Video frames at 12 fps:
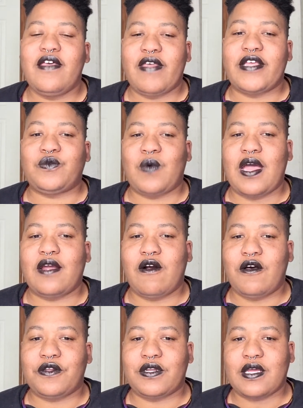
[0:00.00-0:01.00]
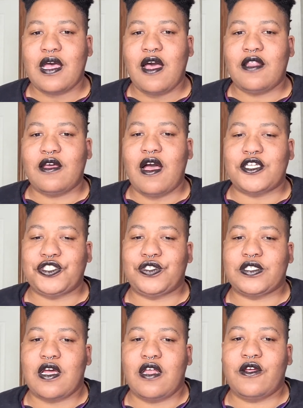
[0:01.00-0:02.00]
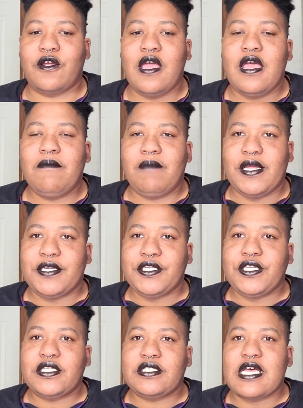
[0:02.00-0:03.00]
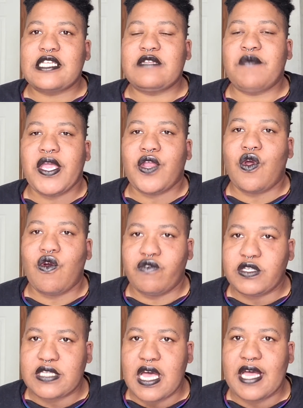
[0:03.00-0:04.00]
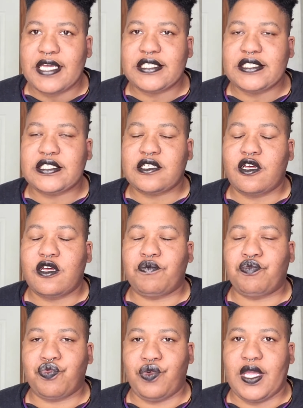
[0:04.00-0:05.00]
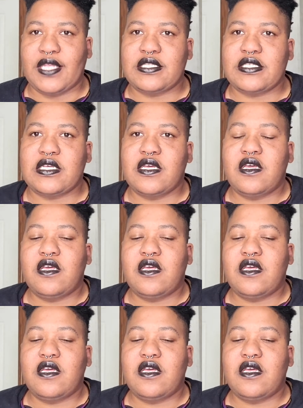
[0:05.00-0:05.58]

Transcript: That's why I called it a collar, ostrich collar. Manny decides to make an oversized print